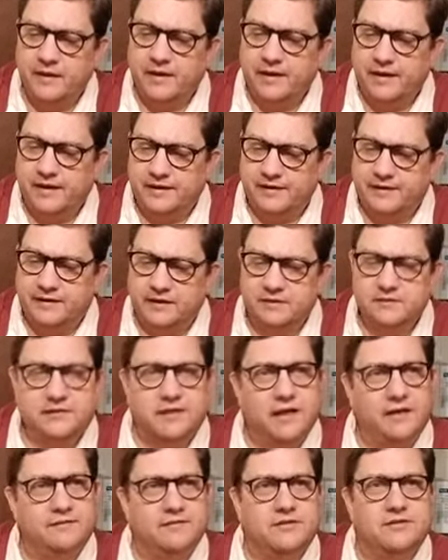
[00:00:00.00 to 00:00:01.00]
It does
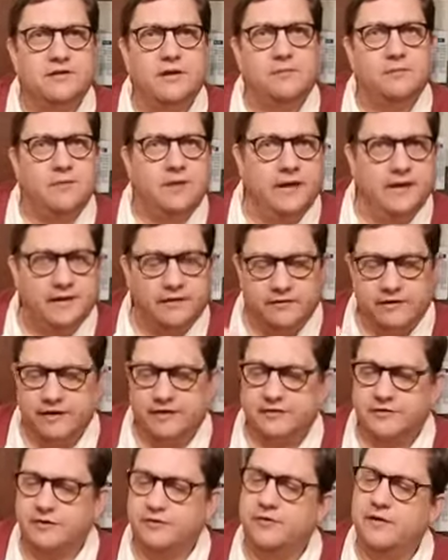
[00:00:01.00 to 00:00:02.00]
have some layering
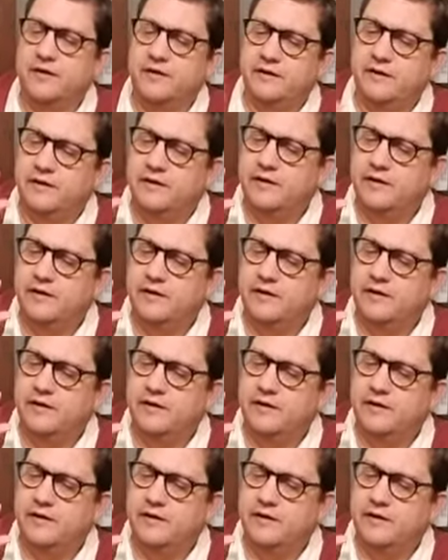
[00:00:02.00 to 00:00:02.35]
to it,